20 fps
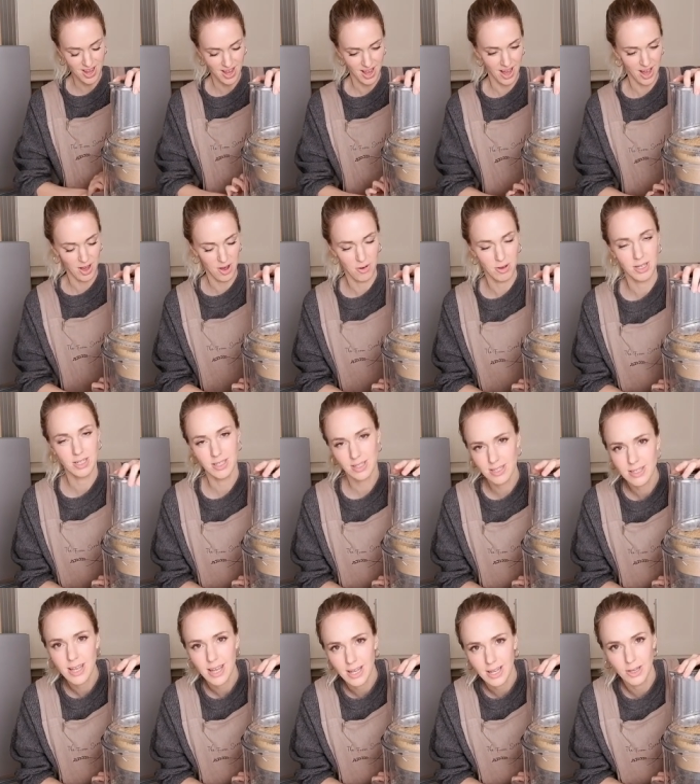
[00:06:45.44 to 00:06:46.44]
it
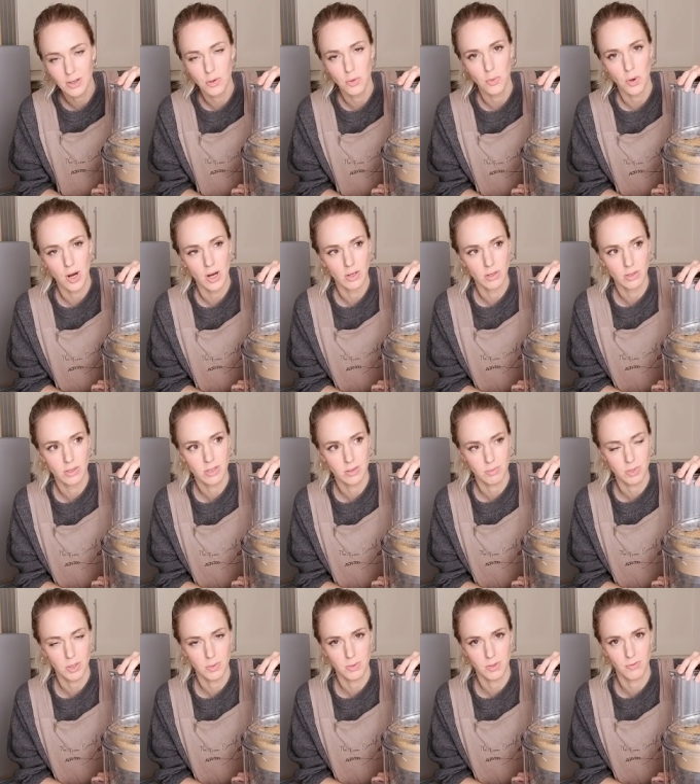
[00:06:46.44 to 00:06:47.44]
does take a little while
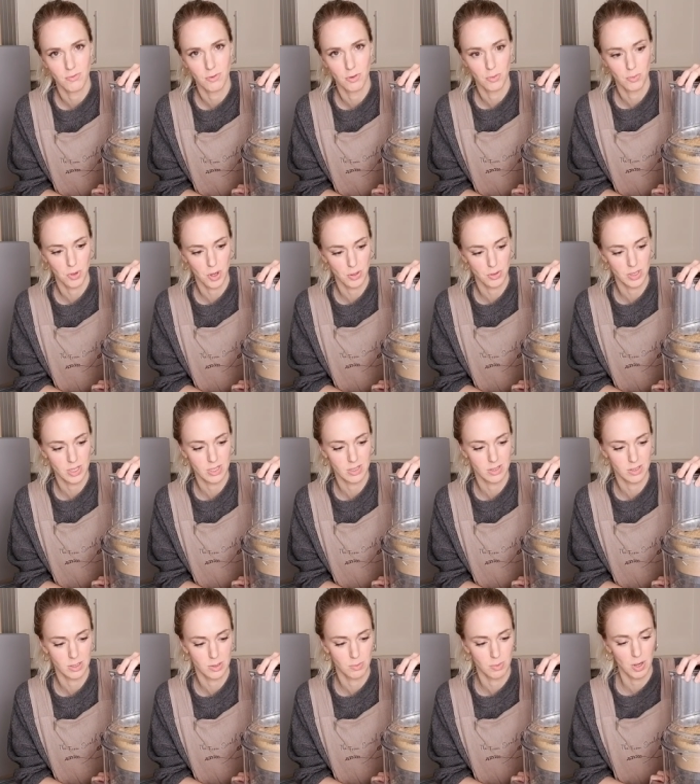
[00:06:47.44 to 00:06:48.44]
sometimes with food
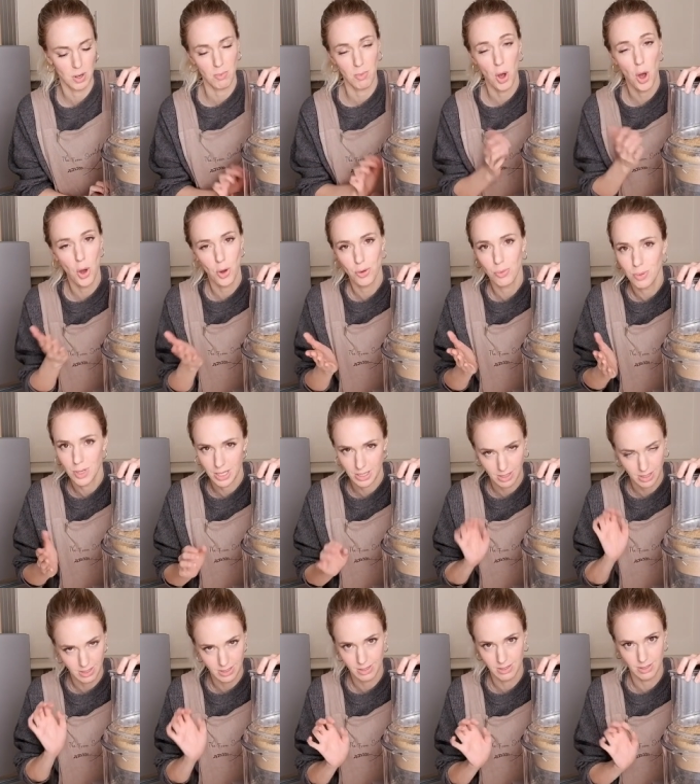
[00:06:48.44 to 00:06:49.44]
processors, but I'm hoping
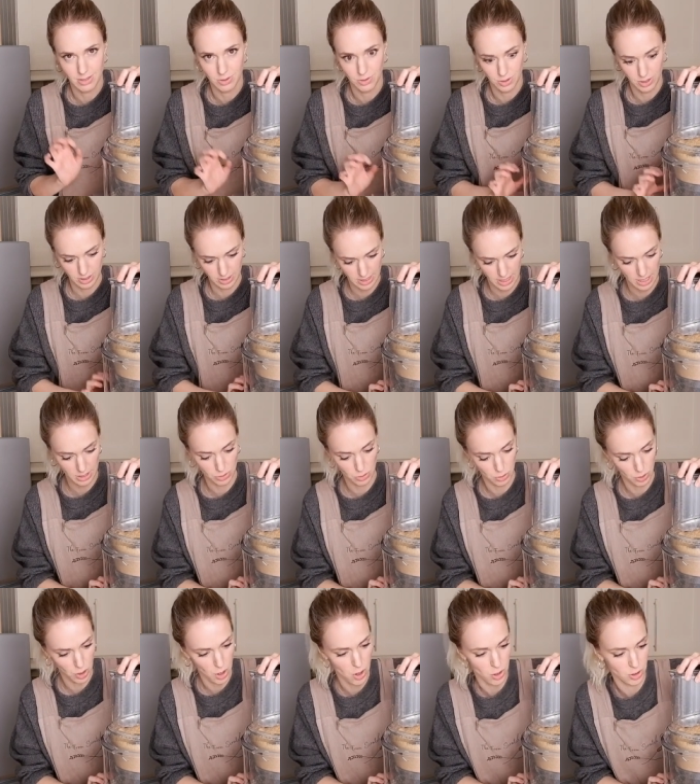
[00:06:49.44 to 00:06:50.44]
that this is not going to take too
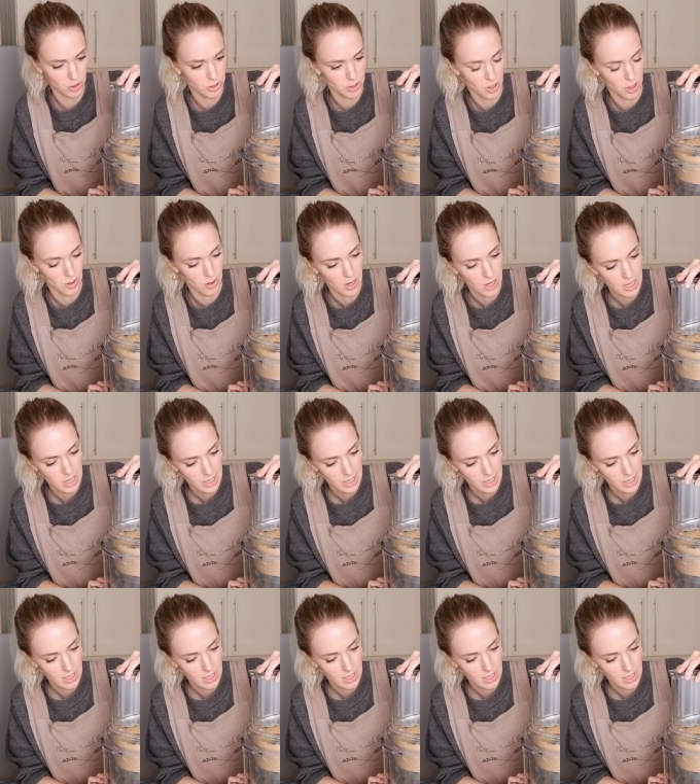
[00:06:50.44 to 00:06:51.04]
long. So